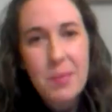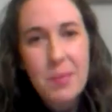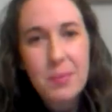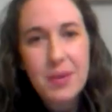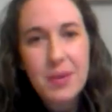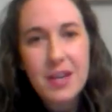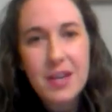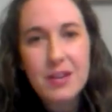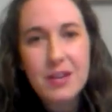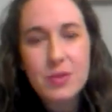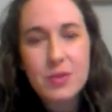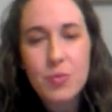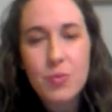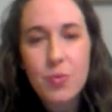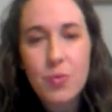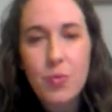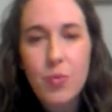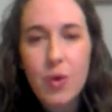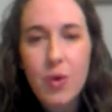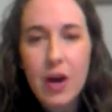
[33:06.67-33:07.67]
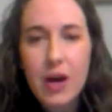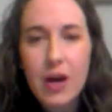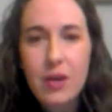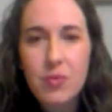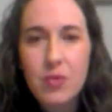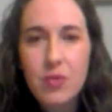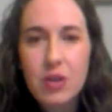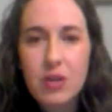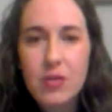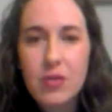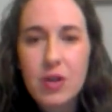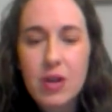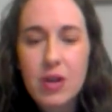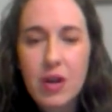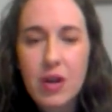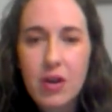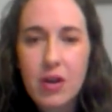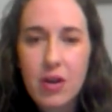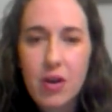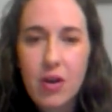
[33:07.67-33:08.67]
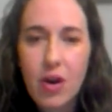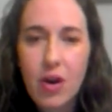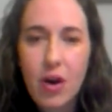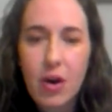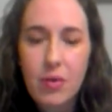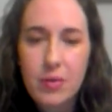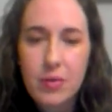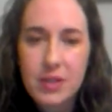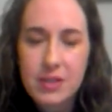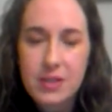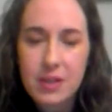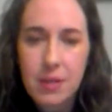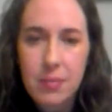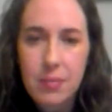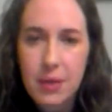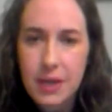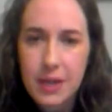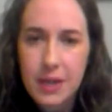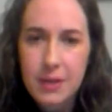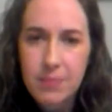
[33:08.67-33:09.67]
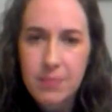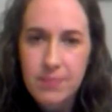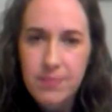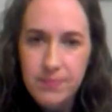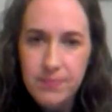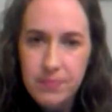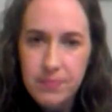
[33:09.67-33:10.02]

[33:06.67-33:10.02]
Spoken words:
because one, when you get on a call with somebody,